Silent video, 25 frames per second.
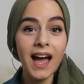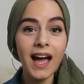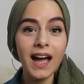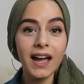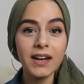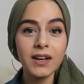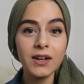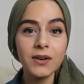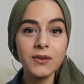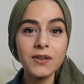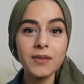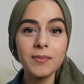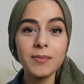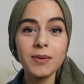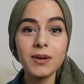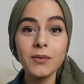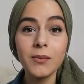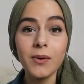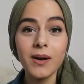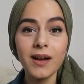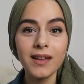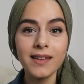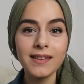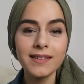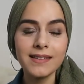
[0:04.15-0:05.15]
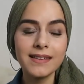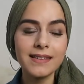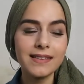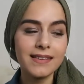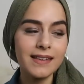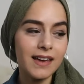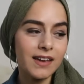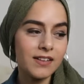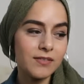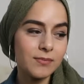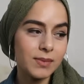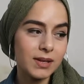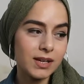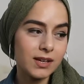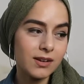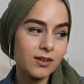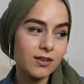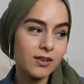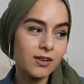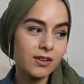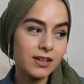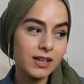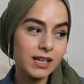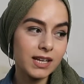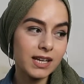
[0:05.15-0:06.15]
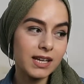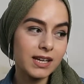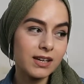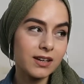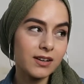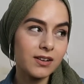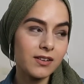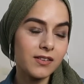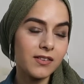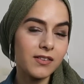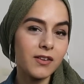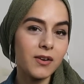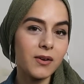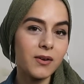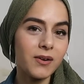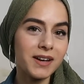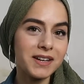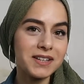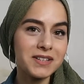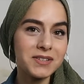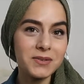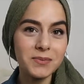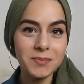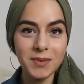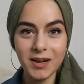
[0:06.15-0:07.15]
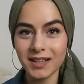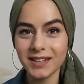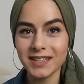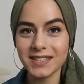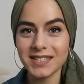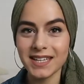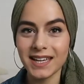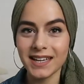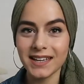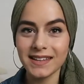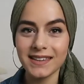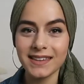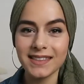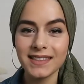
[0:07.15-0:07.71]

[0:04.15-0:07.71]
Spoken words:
I know it's been a while since I've been on here, so I do apologize.